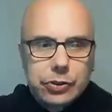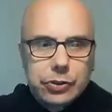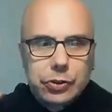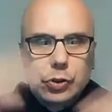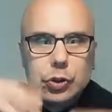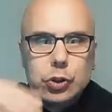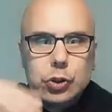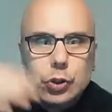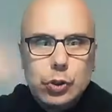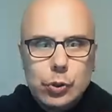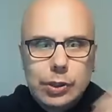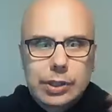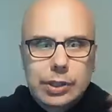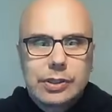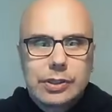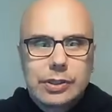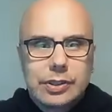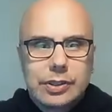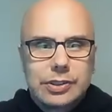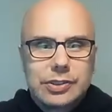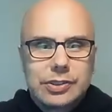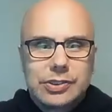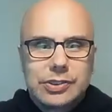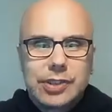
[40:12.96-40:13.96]
this new
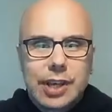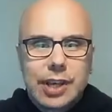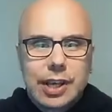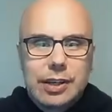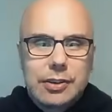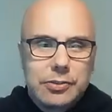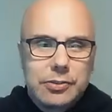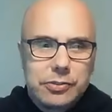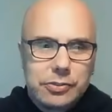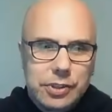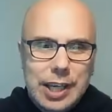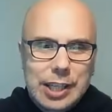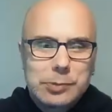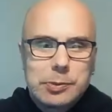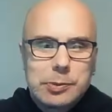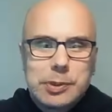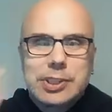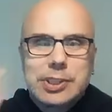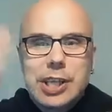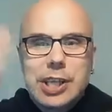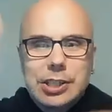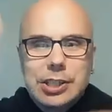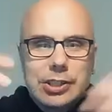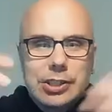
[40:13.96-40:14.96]
set of
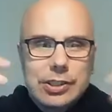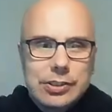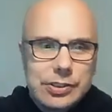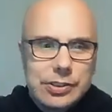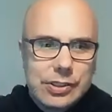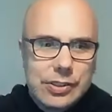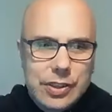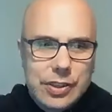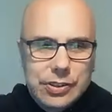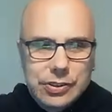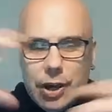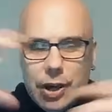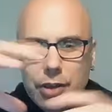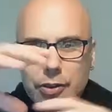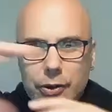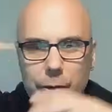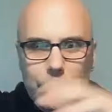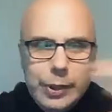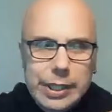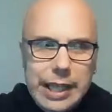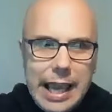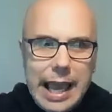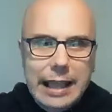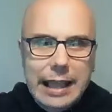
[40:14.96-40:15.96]
expectations in this other
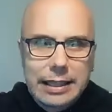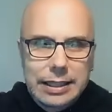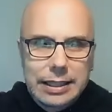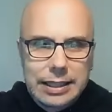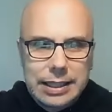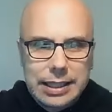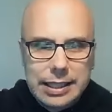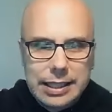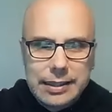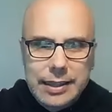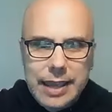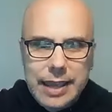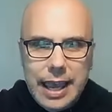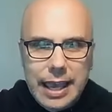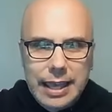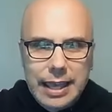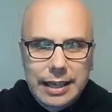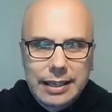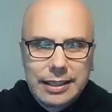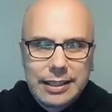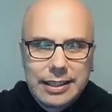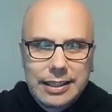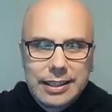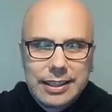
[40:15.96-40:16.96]
reality
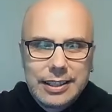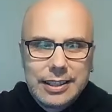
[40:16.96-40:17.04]
that